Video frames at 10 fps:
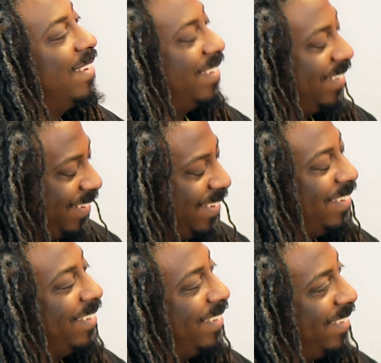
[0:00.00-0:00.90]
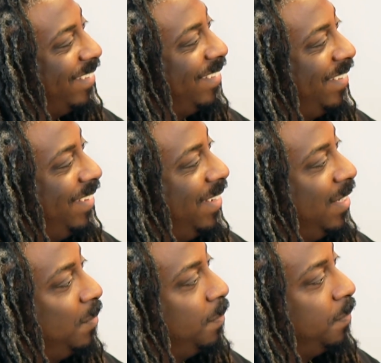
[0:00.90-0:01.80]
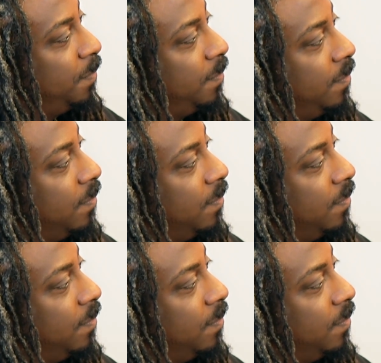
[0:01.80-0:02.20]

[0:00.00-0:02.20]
to life, So there's a creative